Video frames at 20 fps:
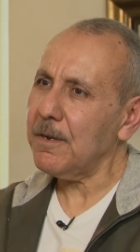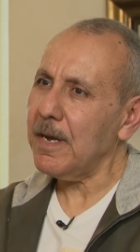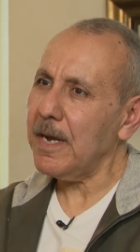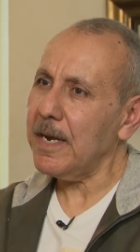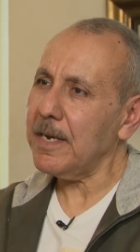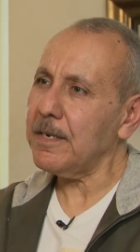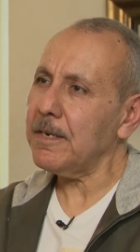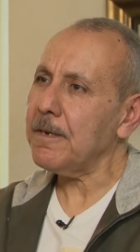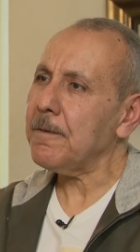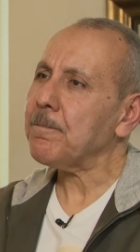
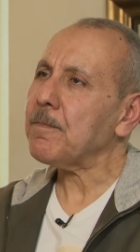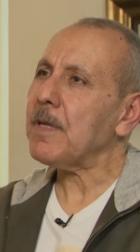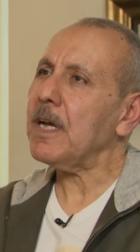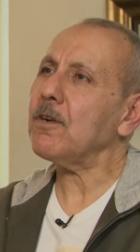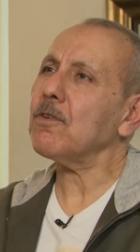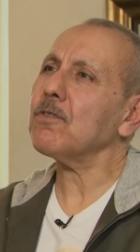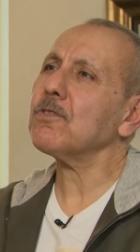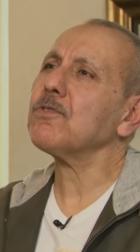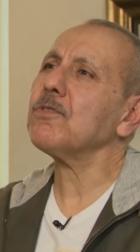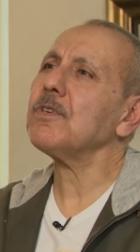And, and
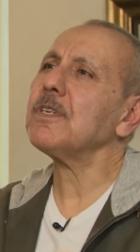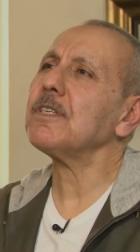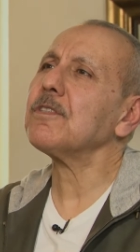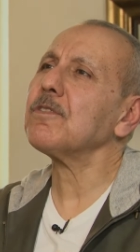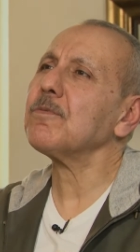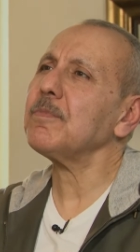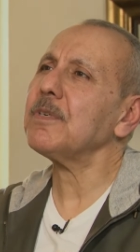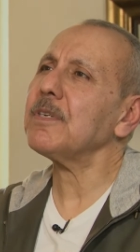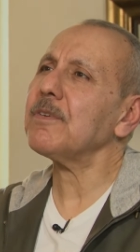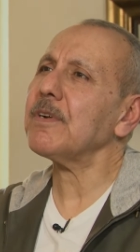also, you need
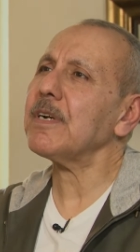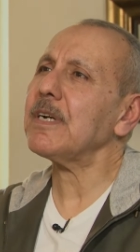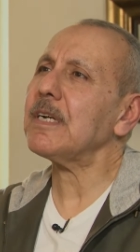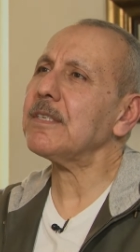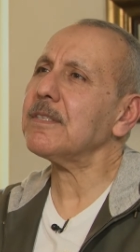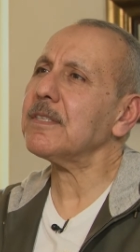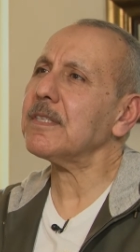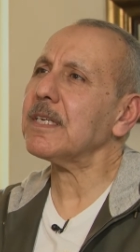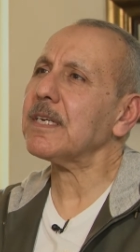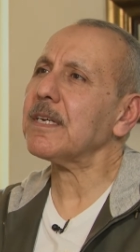to be
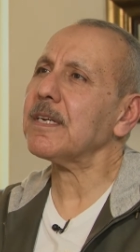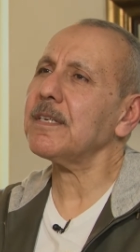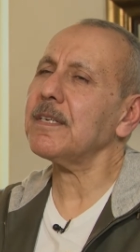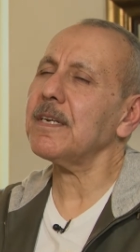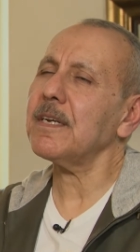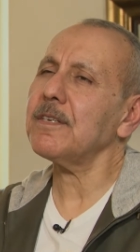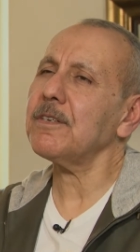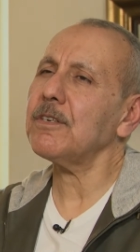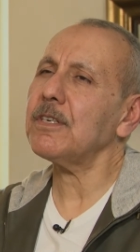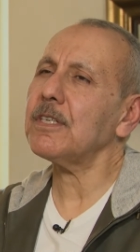realistic and,
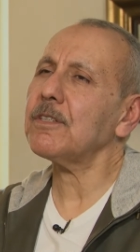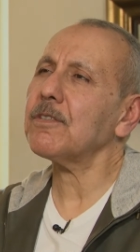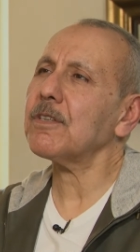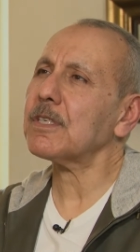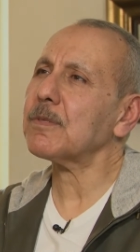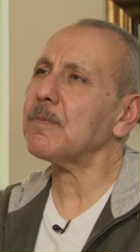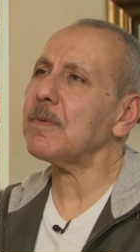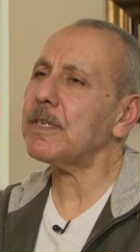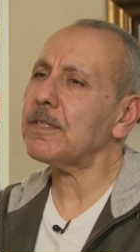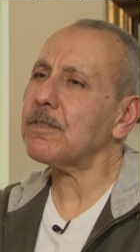and you need to
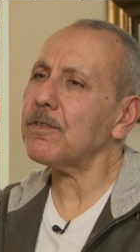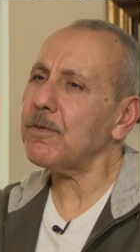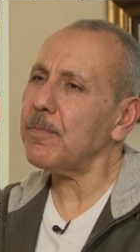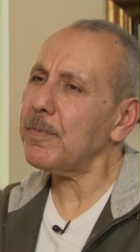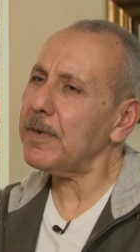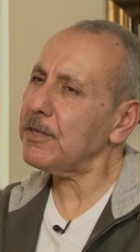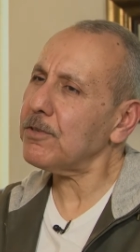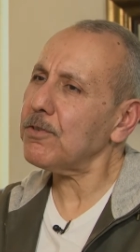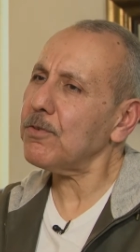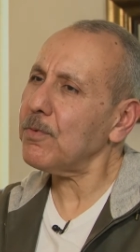explain to the
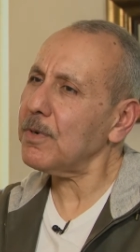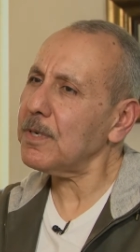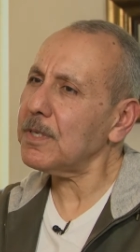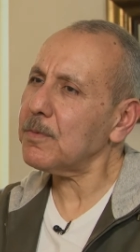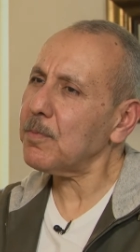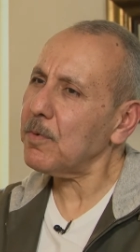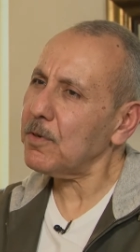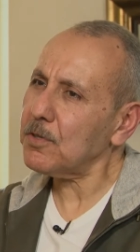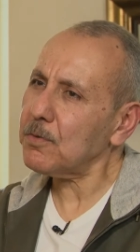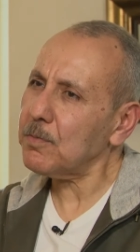patient what is
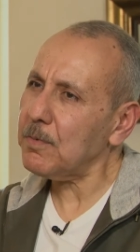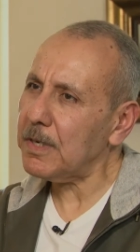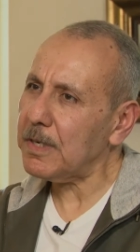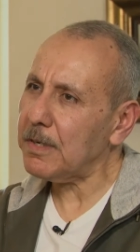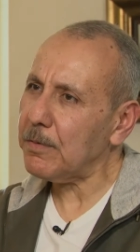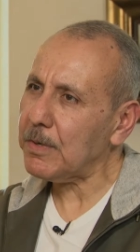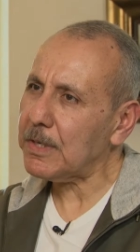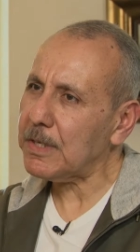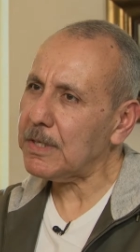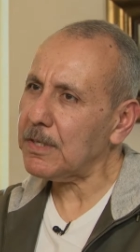possible
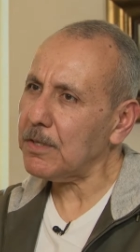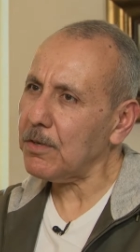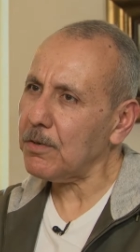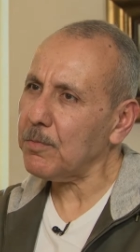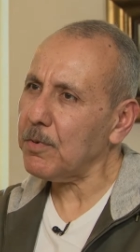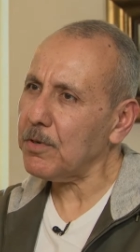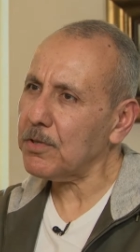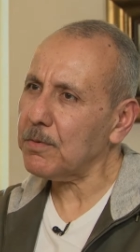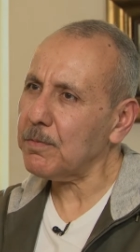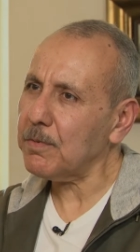and what is not
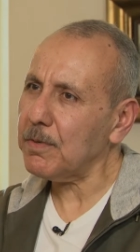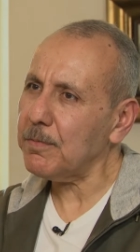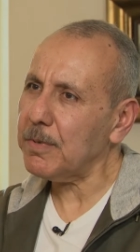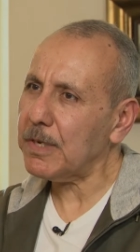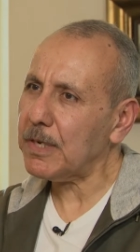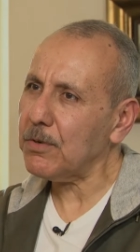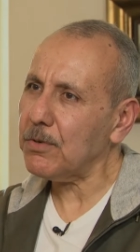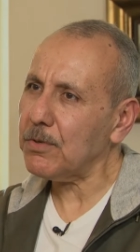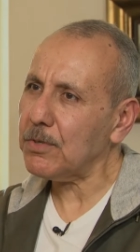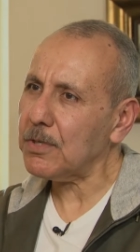possible
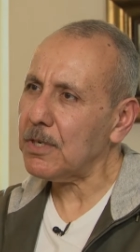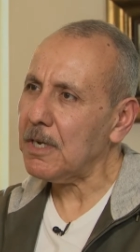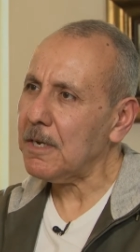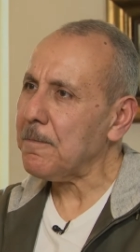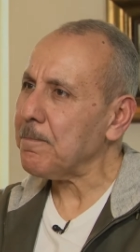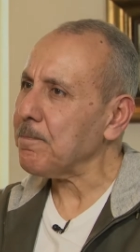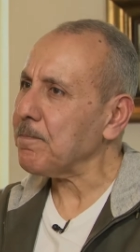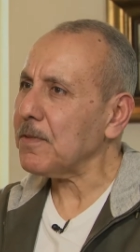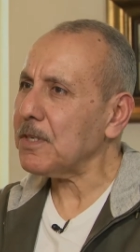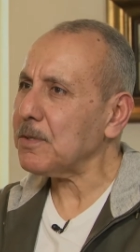because,
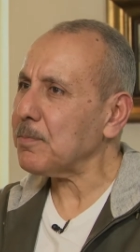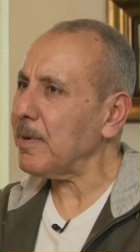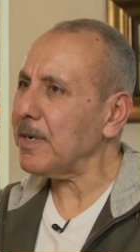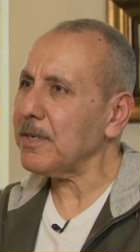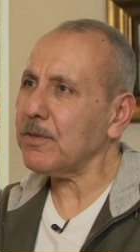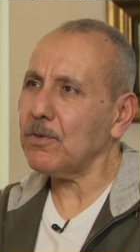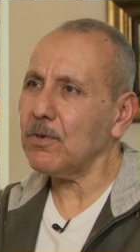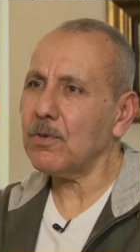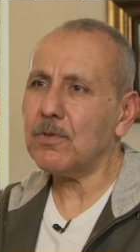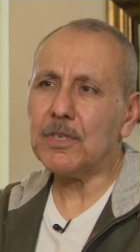
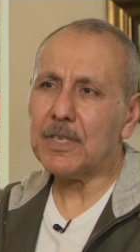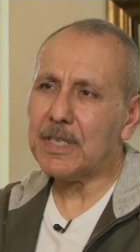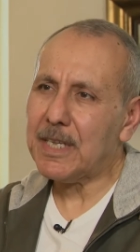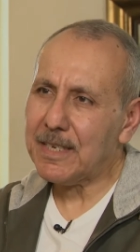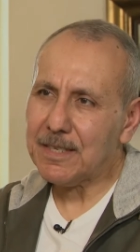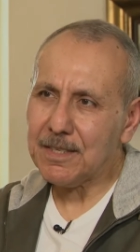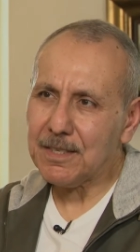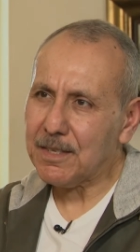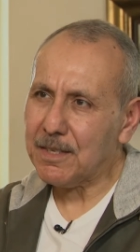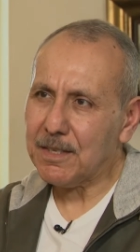despite all the
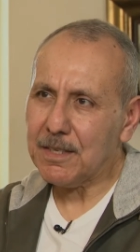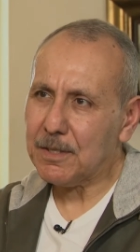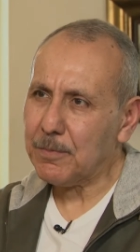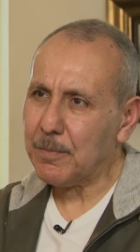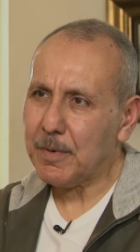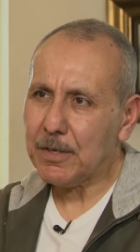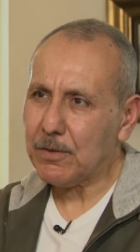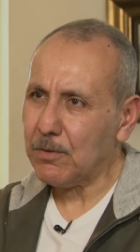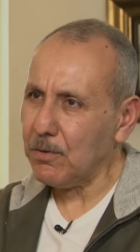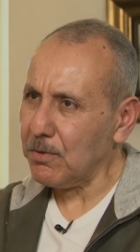tests and
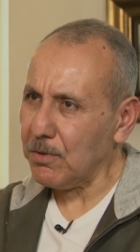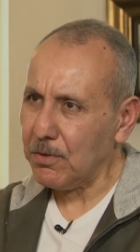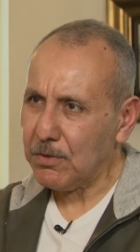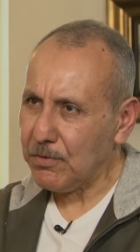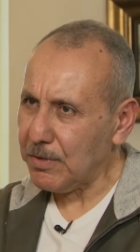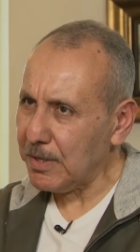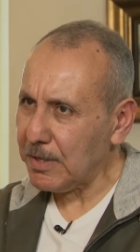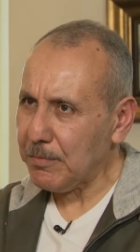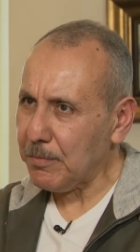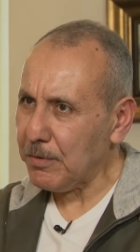despite all the
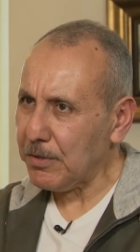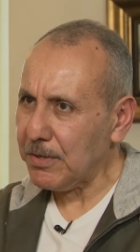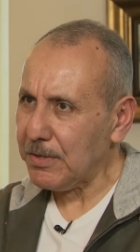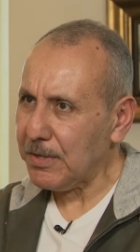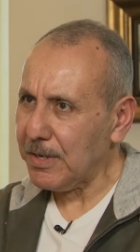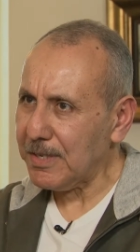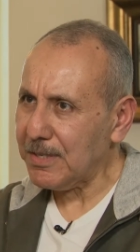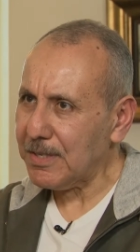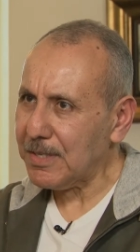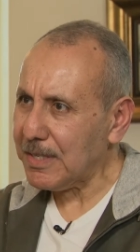treatment,
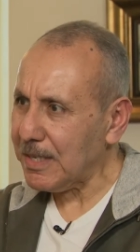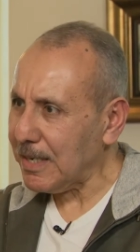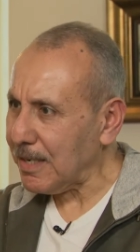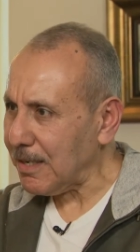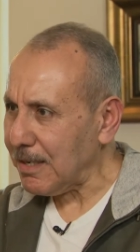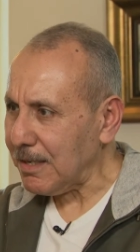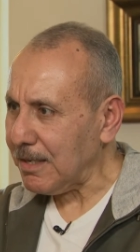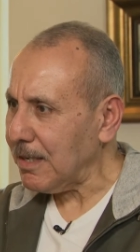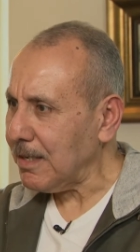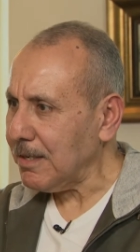there is
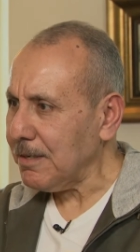still